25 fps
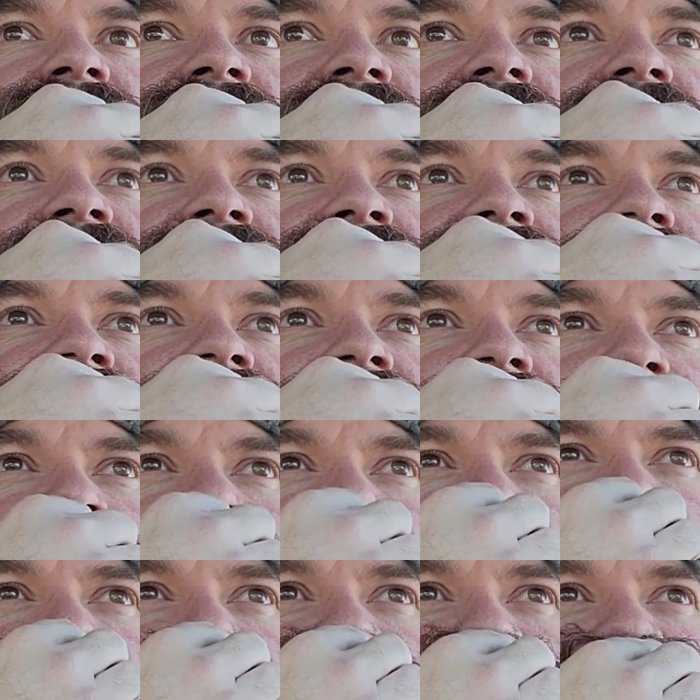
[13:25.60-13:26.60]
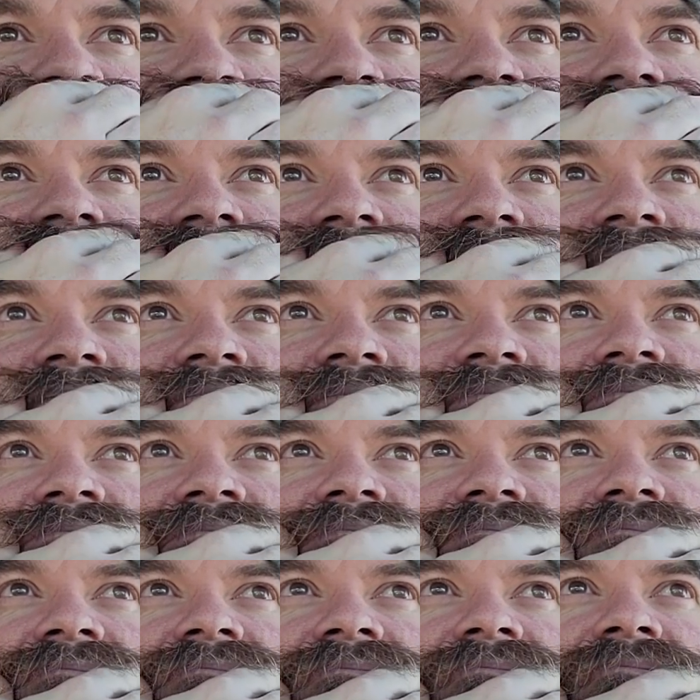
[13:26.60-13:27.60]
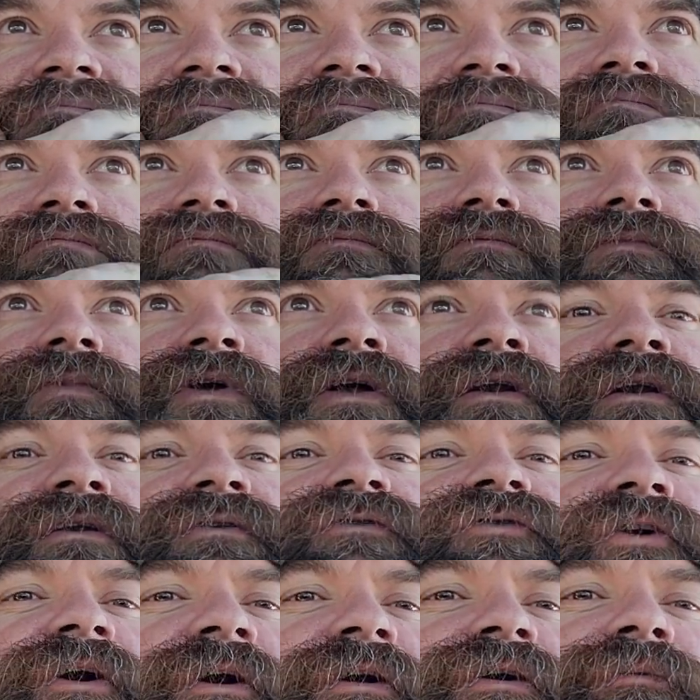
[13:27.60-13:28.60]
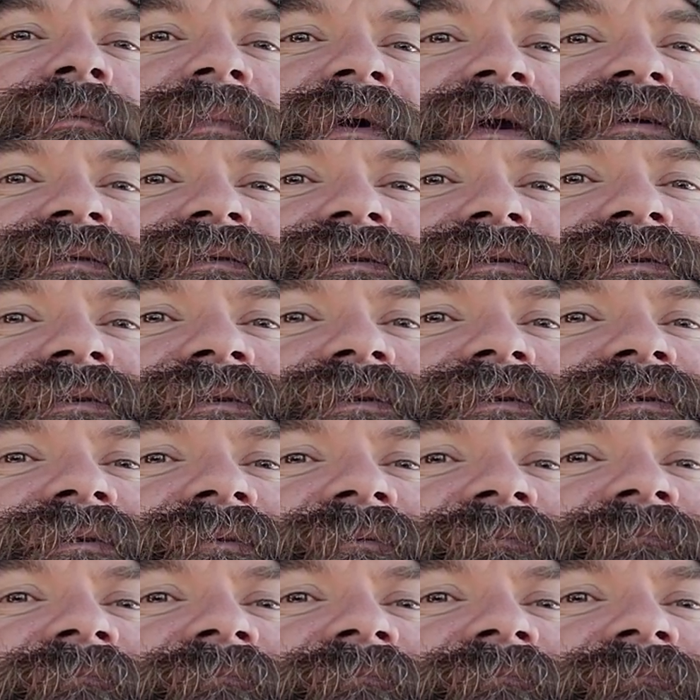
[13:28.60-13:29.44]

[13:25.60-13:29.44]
I think I'd do it again on a trial basis.